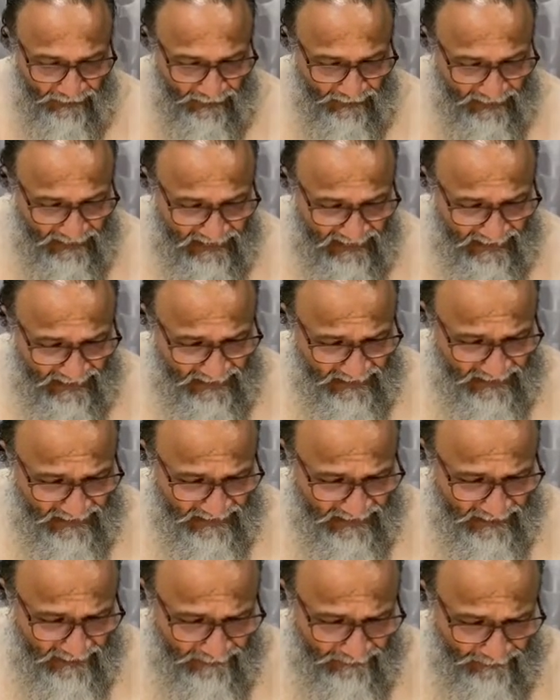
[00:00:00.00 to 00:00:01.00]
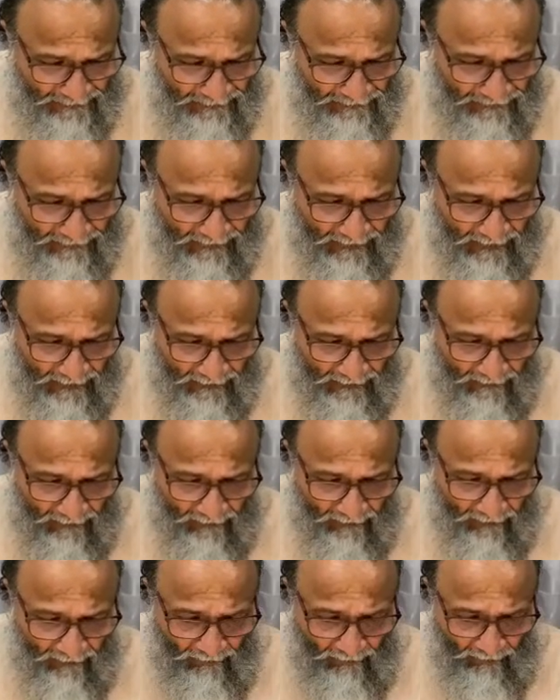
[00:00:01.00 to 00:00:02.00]
He says,
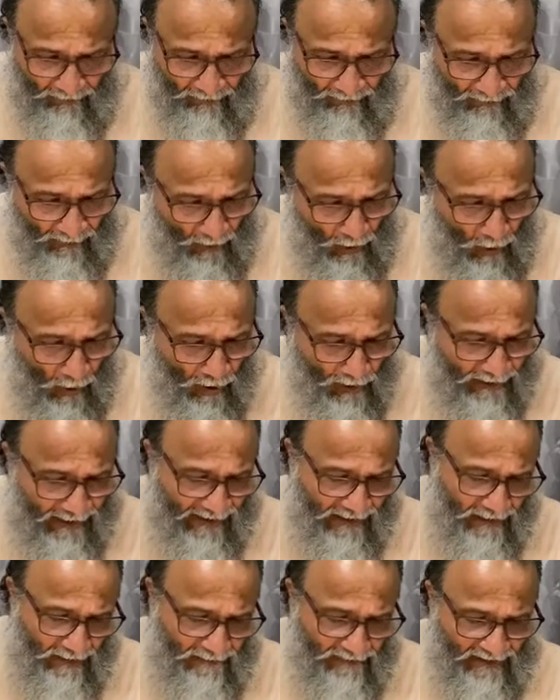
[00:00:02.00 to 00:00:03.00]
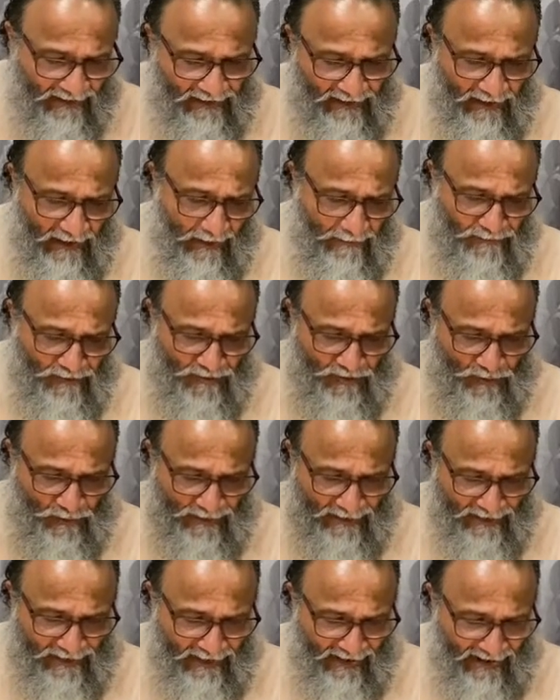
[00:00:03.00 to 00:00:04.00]
all activity comes to
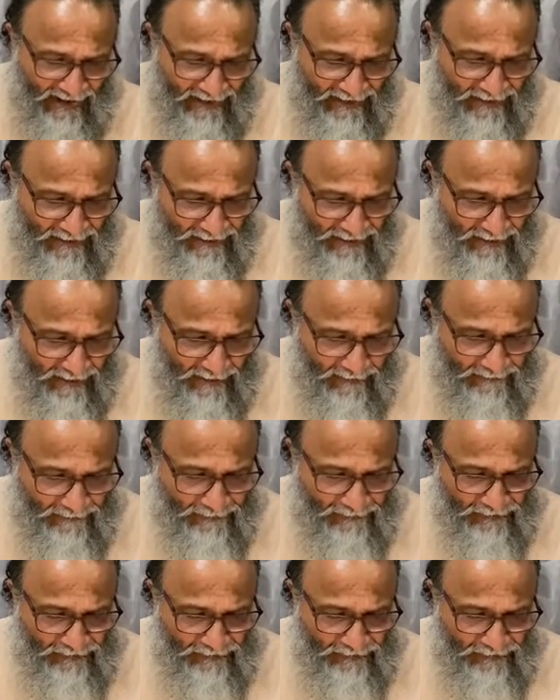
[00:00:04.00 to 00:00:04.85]
an end.